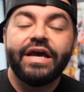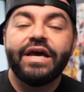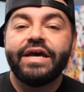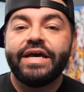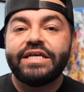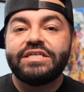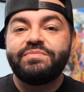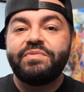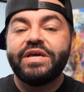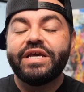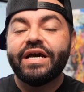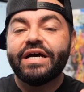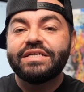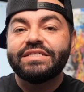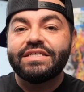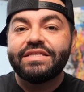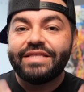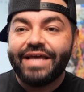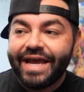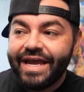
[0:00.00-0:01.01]
is
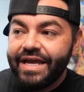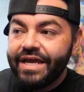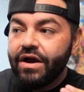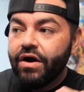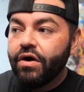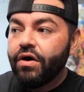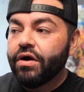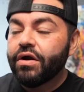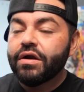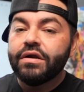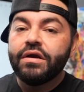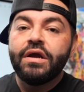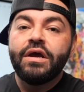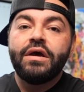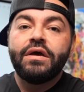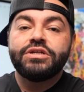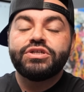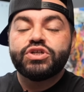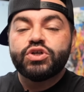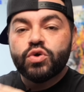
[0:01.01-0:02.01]
because they are
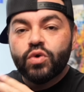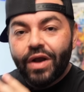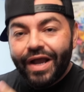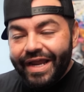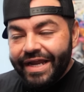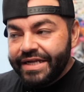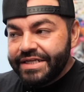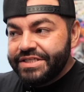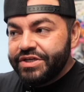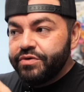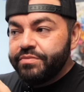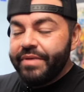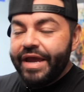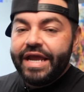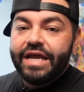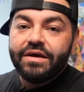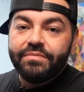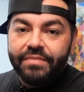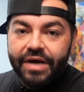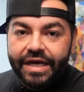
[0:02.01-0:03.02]
trying to
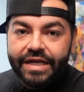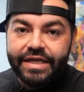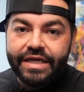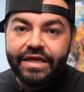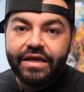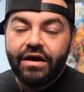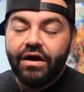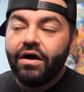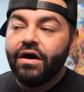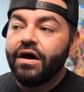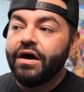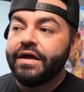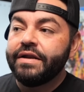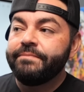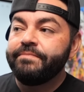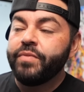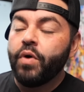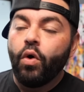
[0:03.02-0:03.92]
make money on